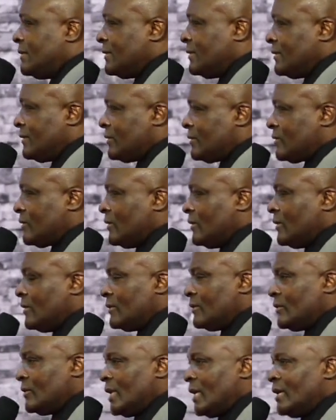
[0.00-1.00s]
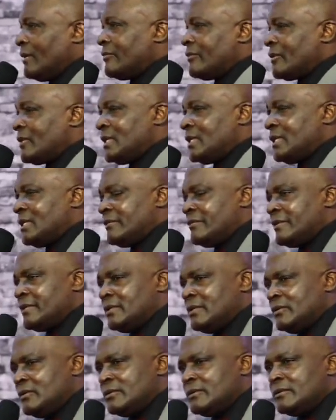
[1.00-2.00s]
So I've already given
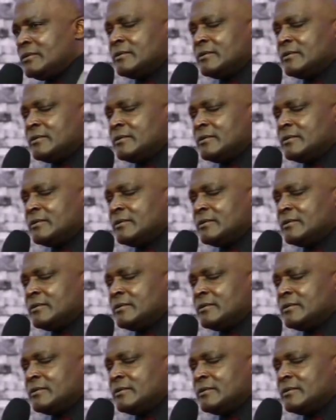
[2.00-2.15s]
you